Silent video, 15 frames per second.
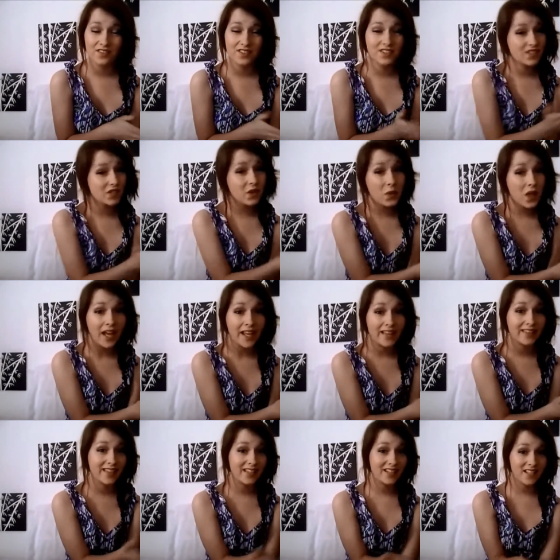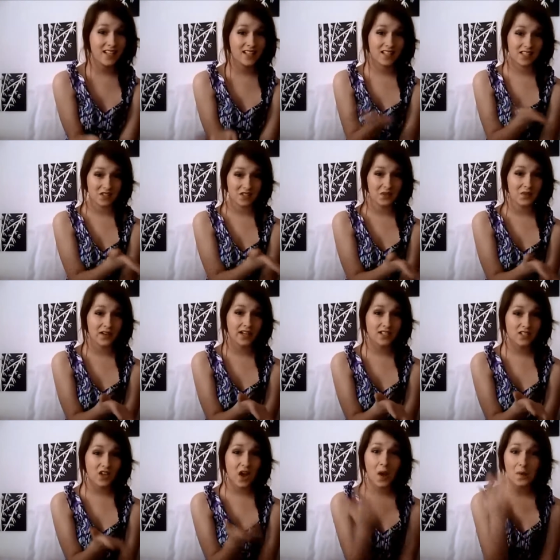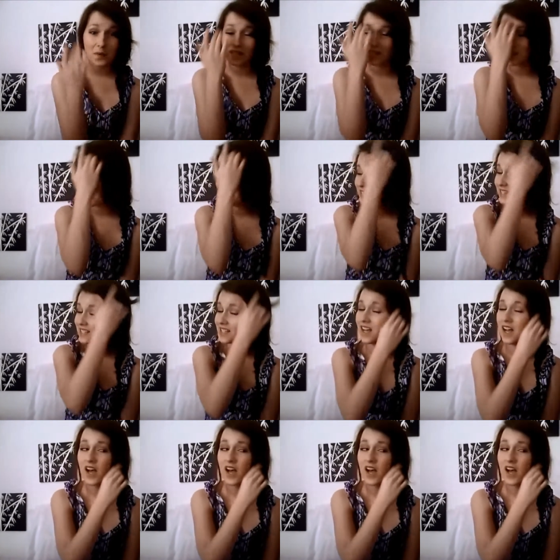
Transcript: so light that it doesn't do a good job. I'd say it's